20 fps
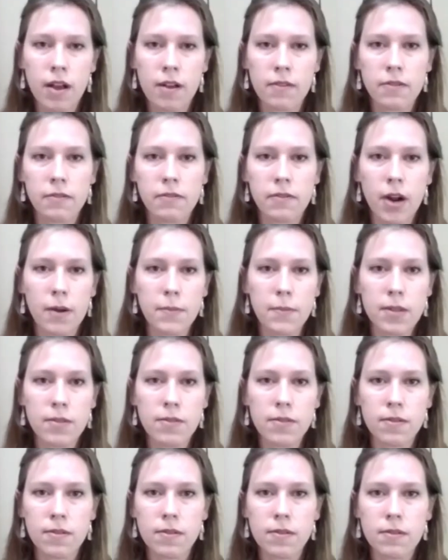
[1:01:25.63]

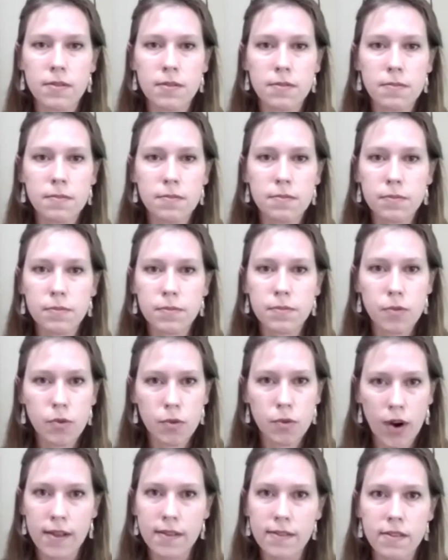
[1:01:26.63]
environmental
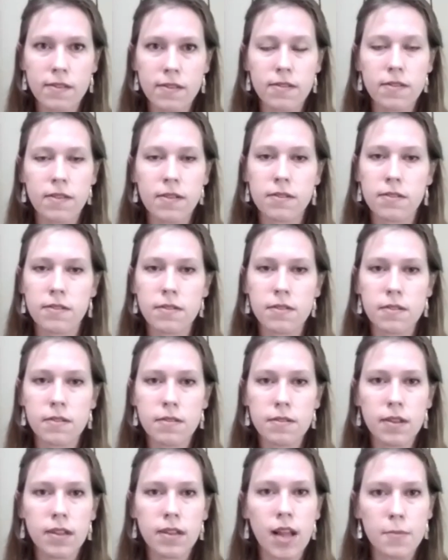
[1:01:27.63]
crisis and
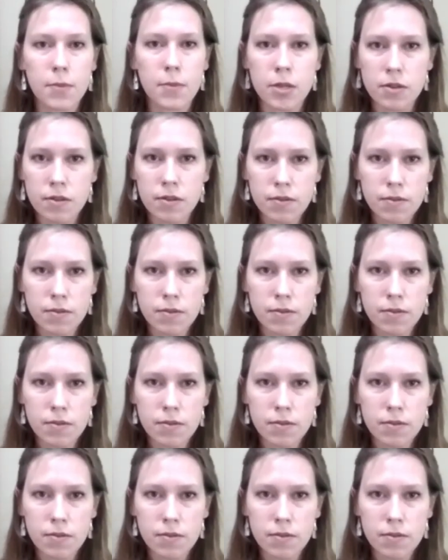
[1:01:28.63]
climate